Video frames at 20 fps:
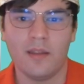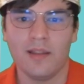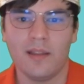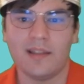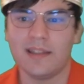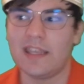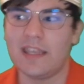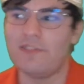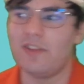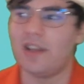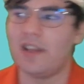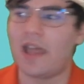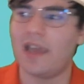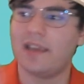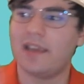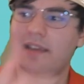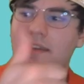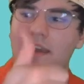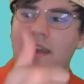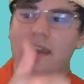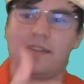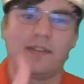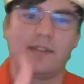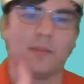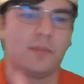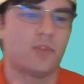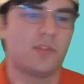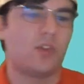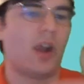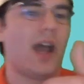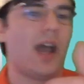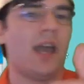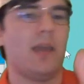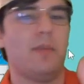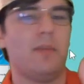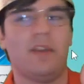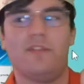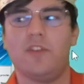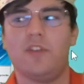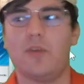Leave a like and
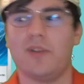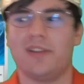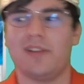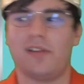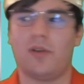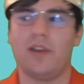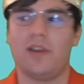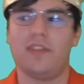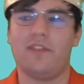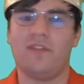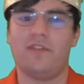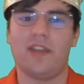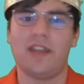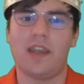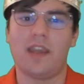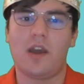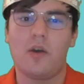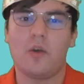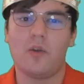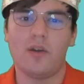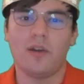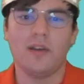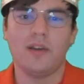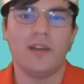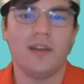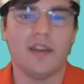subscribe if you enjoyed the video,